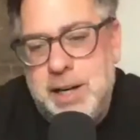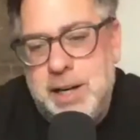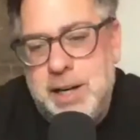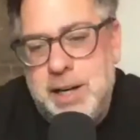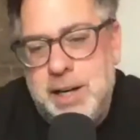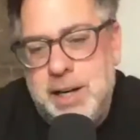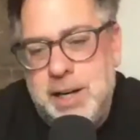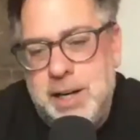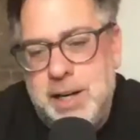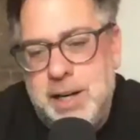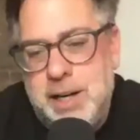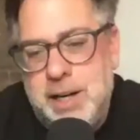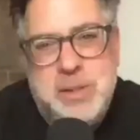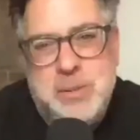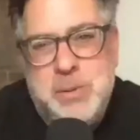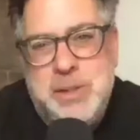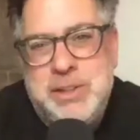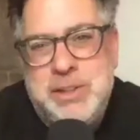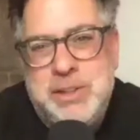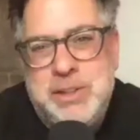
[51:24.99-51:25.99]
But that's
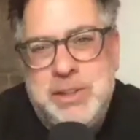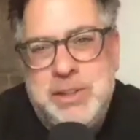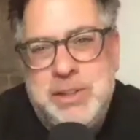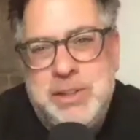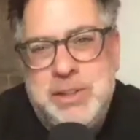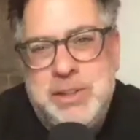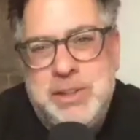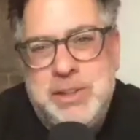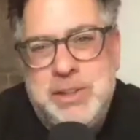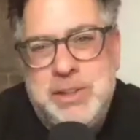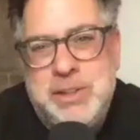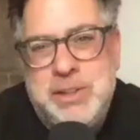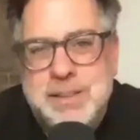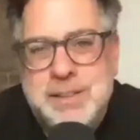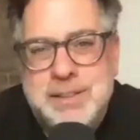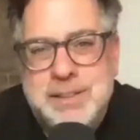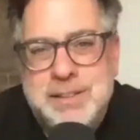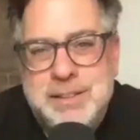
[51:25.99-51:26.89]
probably the one thing I miss.